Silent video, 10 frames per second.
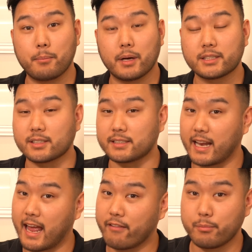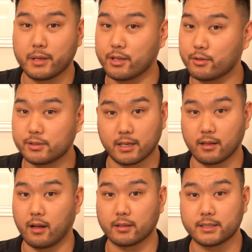muscles that haven't been used in a
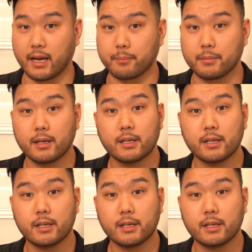long time.